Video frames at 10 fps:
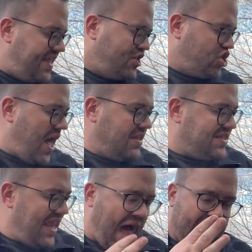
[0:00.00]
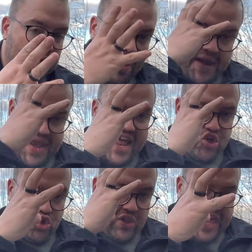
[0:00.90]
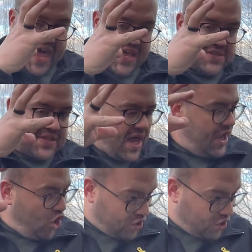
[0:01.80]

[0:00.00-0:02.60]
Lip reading: child's lying, my natural gaze looks